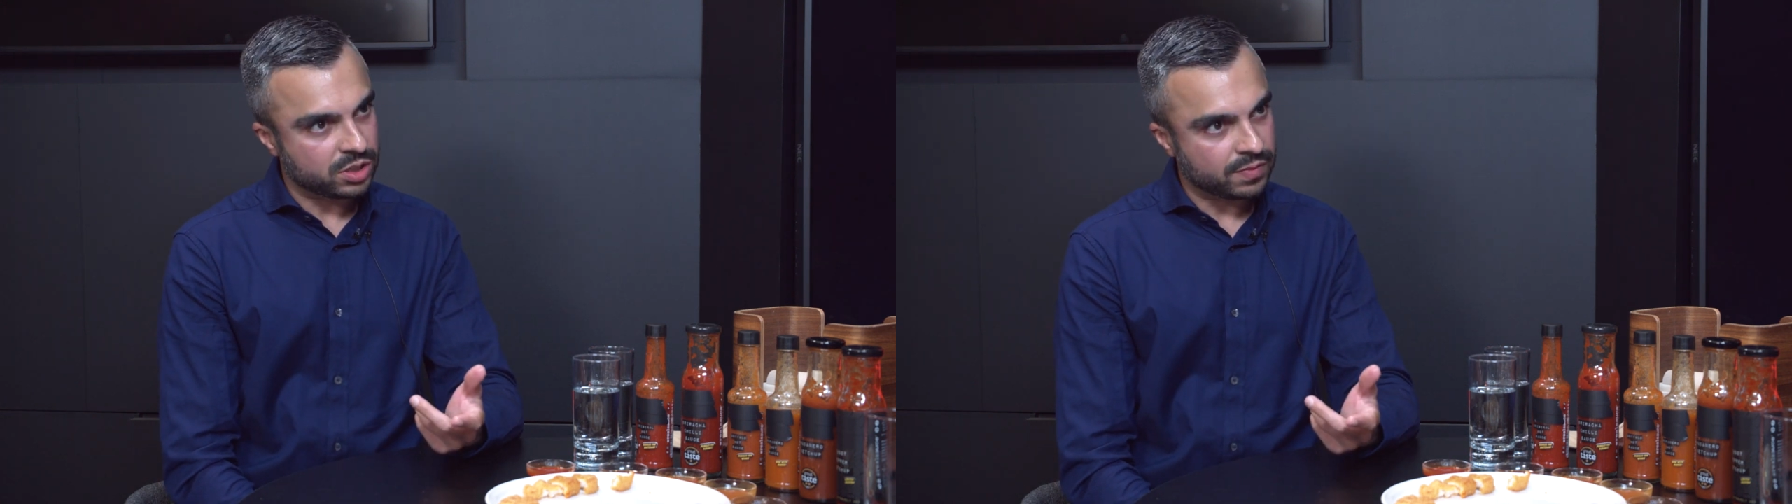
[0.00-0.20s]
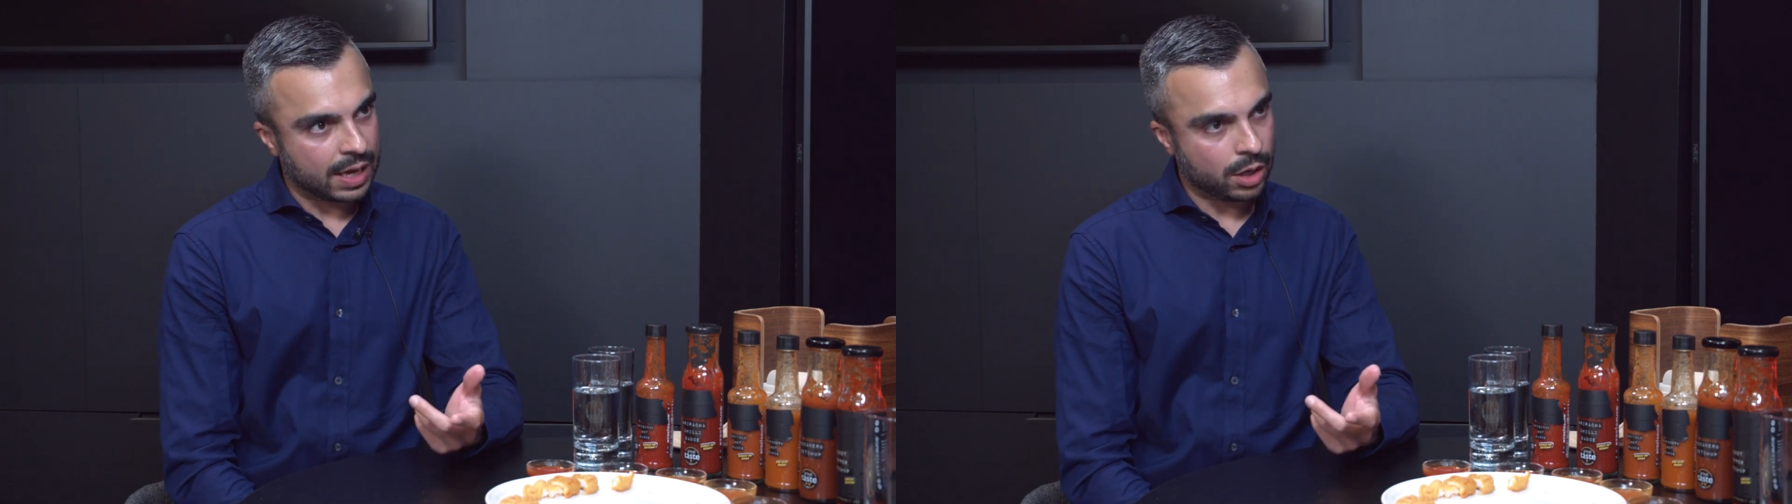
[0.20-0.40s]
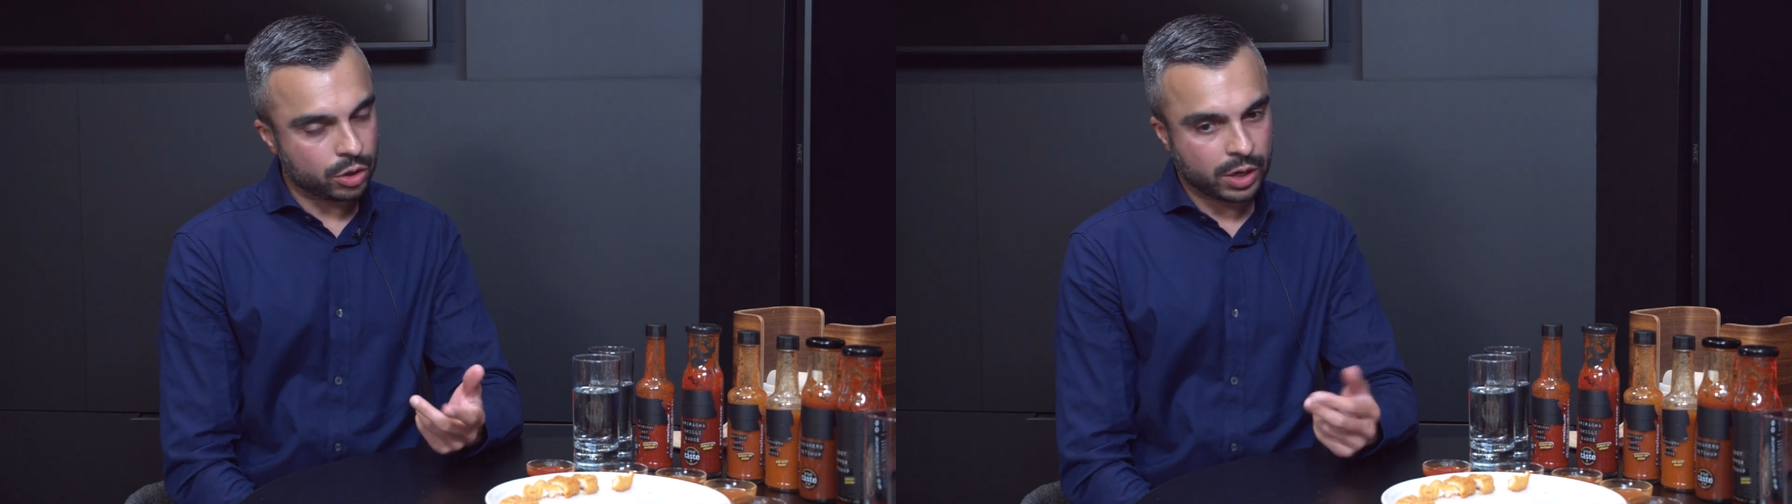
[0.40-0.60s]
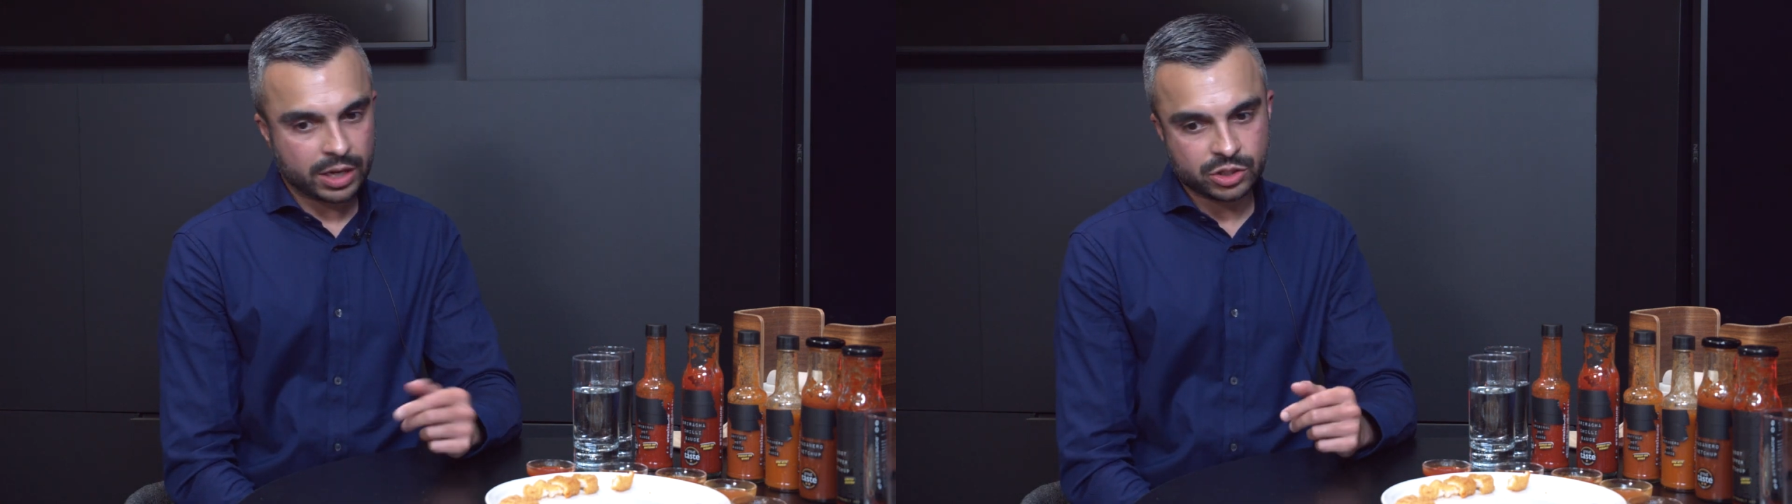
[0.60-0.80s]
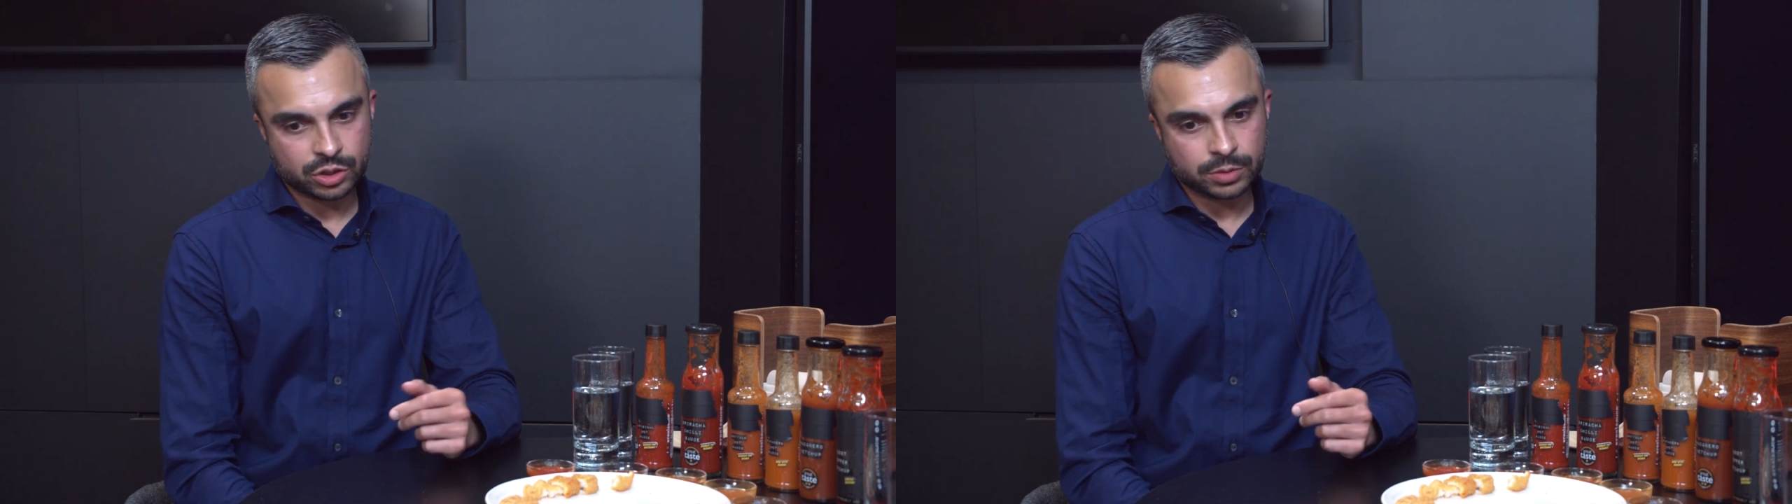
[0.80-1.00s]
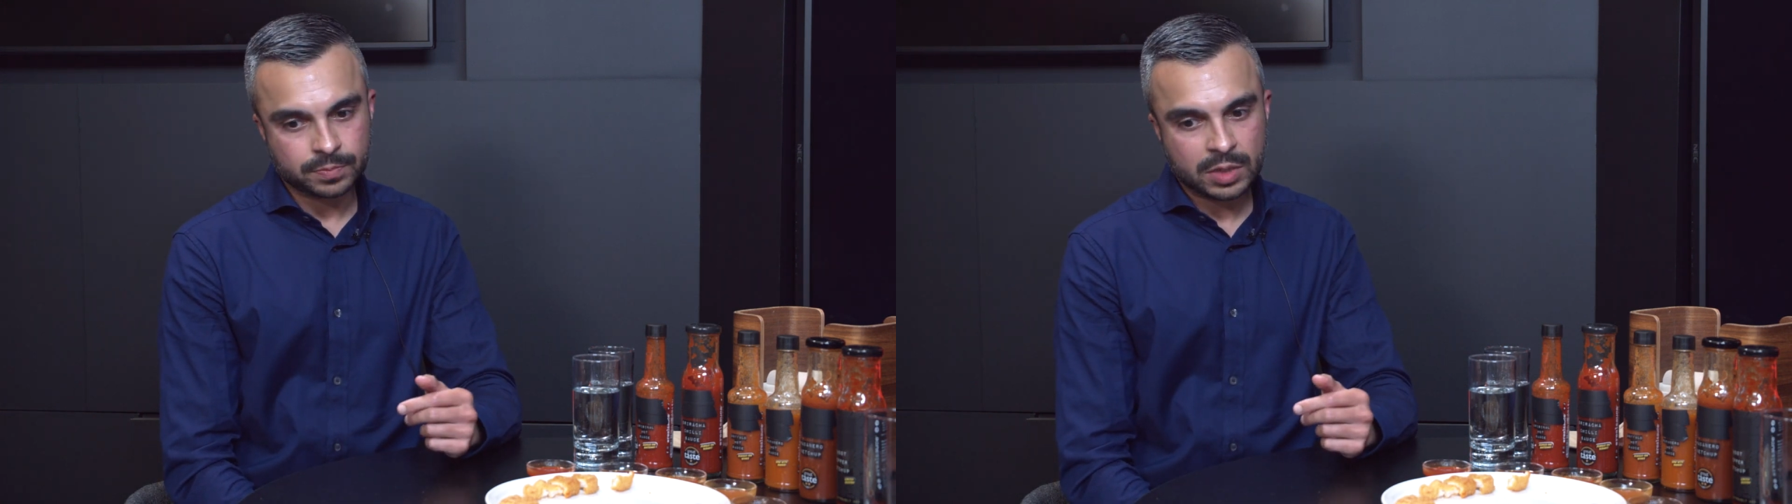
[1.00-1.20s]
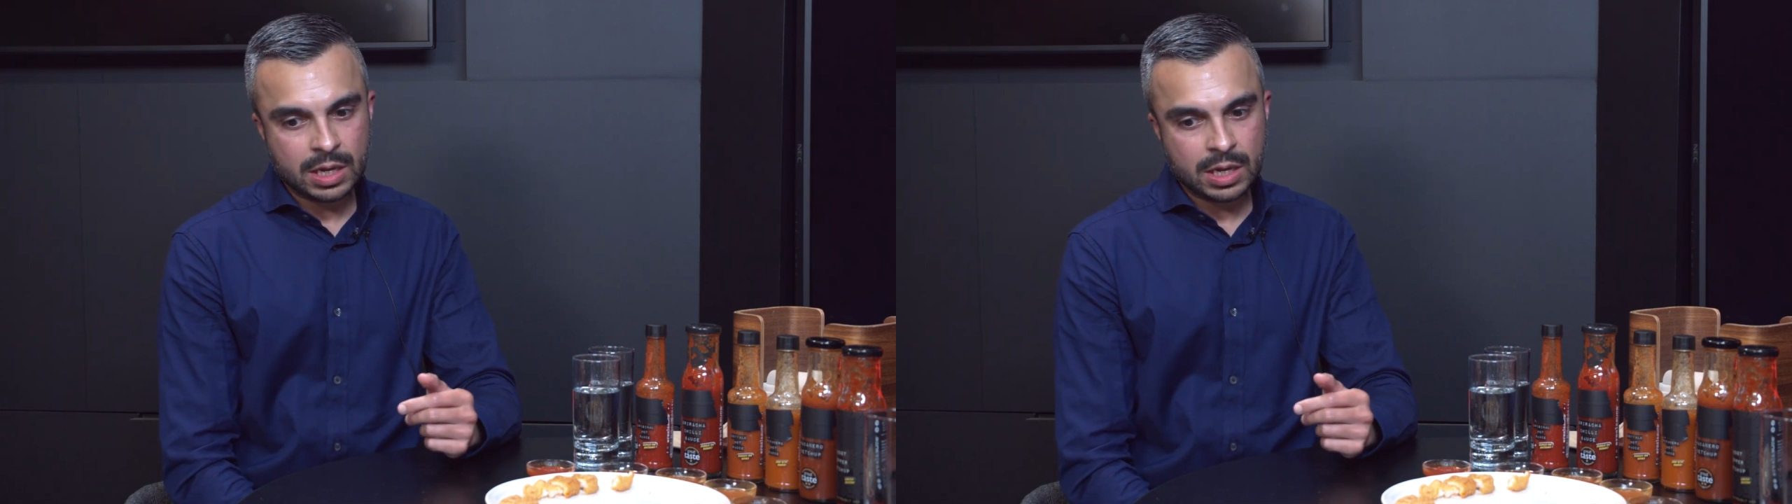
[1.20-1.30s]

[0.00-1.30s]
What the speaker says: of that location.